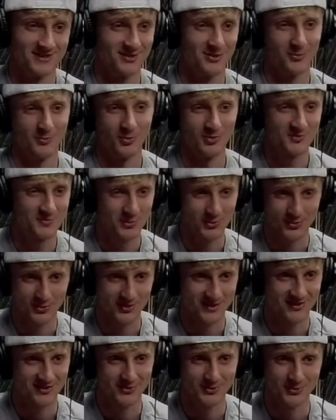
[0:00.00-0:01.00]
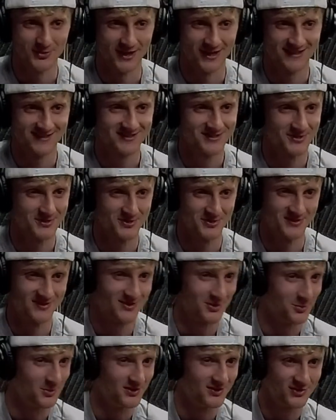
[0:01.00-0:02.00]
Most people don't get to do that. It's usually
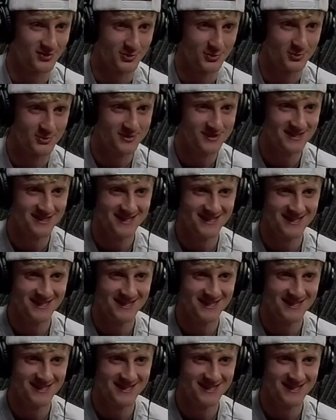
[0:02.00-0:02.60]
2 and 2,